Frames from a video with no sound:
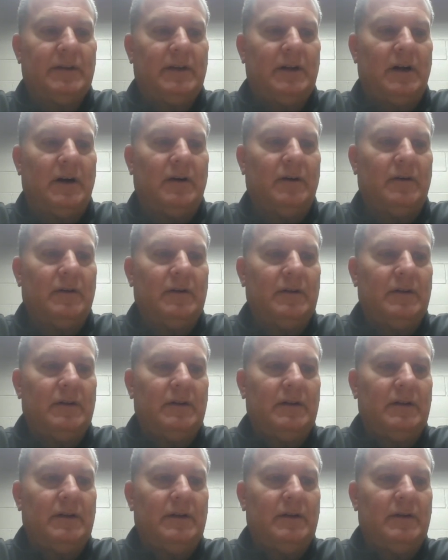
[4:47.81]
You know,
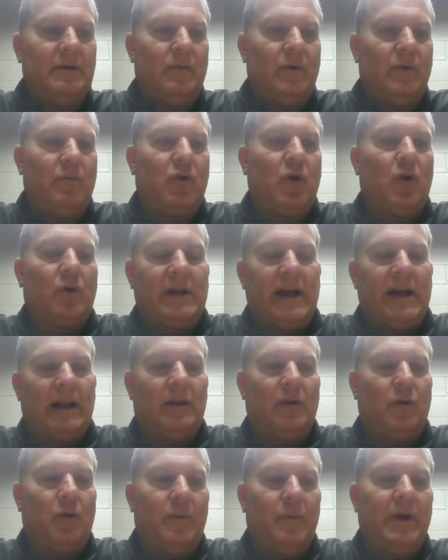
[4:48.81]
we broke down a
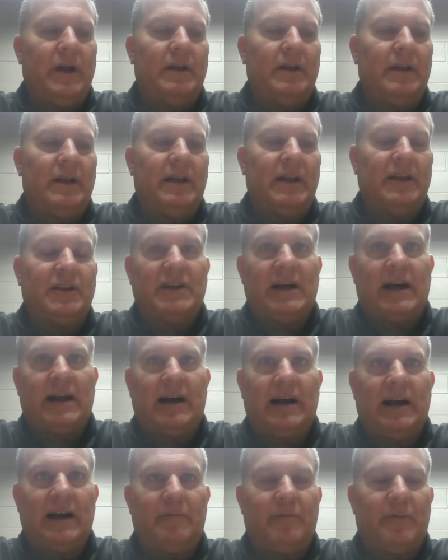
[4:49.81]
little bit, and they shot a
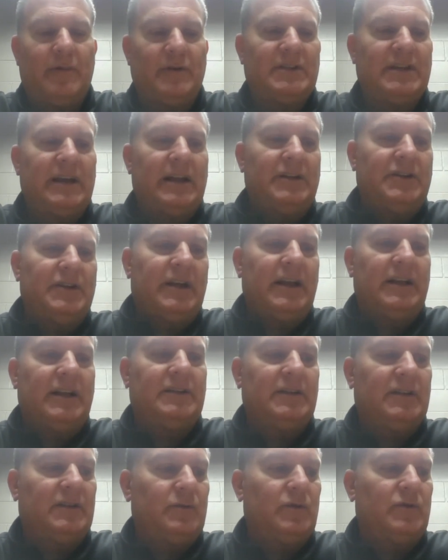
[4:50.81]
high percentage
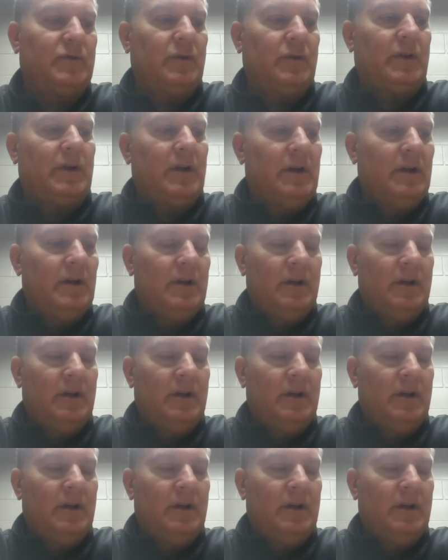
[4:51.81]
against us, which really,